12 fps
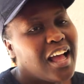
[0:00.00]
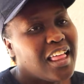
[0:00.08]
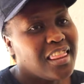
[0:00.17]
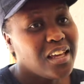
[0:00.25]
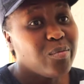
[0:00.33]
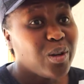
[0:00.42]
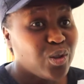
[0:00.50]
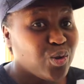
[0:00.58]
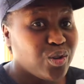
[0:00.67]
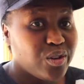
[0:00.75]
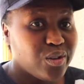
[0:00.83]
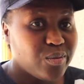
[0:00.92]
I think my
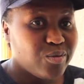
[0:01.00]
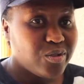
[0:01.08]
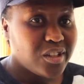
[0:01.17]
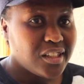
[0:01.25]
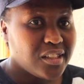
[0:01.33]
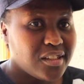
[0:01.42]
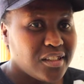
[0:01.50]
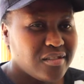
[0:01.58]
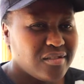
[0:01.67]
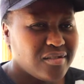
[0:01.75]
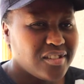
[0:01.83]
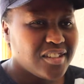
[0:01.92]
daughter put it
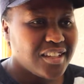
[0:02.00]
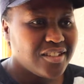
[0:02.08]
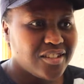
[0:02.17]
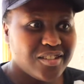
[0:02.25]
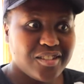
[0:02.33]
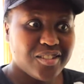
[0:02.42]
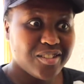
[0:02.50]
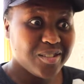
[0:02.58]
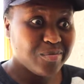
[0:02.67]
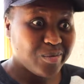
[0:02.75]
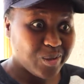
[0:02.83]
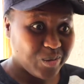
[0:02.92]
in, in such a
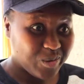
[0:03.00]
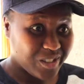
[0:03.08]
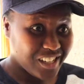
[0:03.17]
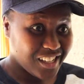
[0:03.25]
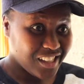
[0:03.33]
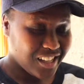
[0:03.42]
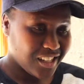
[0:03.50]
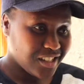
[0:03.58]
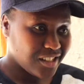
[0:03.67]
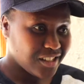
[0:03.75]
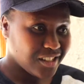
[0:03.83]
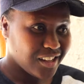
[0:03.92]
simple way that
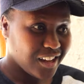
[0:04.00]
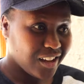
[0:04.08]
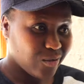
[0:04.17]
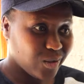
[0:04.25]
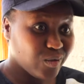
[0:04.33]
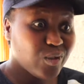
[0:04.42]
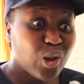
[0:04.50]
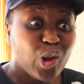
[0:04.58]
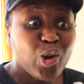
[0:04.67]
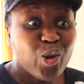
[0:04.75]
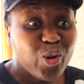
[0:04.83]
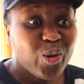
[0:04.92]
I will
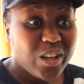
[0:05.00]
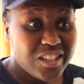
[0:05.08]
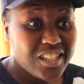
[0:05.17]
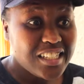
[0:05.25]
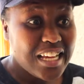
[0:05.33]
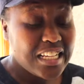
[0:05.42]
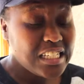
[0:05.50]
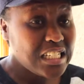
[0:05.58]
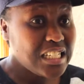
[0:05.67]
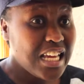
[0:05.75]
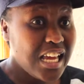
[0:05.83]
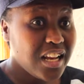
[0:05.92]
follow what she said. She
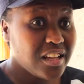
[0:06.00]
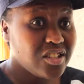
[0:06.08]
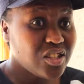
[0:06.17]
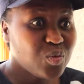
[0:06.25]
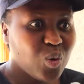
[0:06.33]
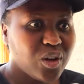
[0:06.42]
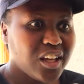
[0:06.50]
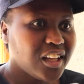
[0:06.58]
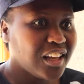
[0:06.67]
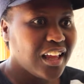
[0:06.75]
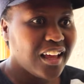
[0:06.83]
said, just walk in